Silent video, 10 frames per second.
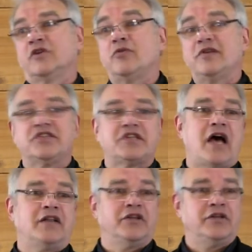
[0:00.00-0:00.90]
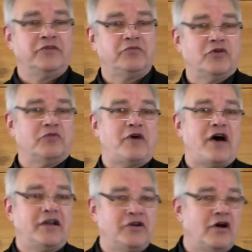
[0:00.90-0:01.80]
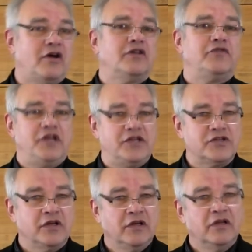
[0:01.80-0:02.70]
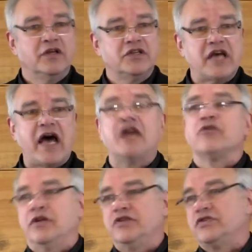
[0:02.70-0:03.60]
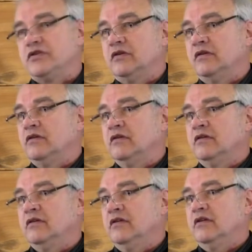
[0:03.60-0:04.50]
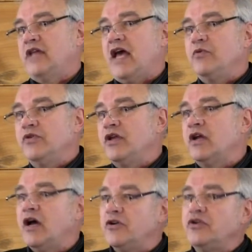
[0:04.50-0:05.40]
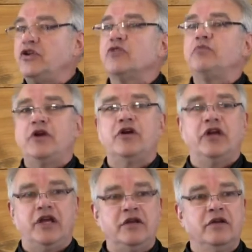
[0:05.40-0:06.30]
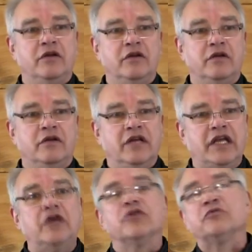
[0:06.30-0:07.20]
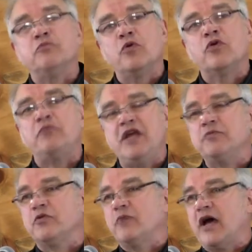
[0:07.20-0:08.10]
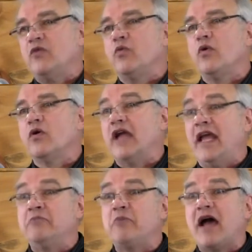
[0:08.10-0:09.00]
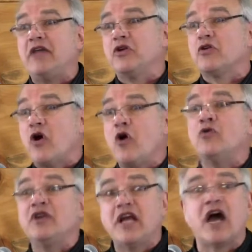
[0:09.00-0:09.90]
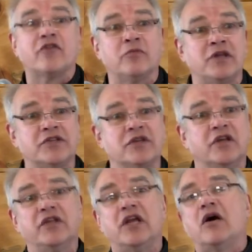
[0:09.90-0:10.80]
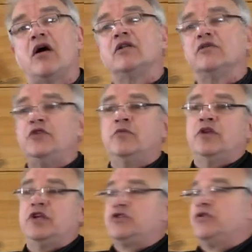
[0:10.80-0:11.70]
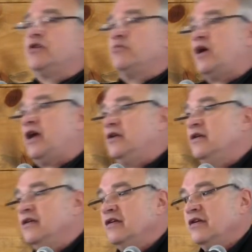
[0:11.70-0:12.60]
What about Stalin and Pol Pot and all of these tyrants that within a hundred year period killed more people by war and by their own governments than all of human history combined?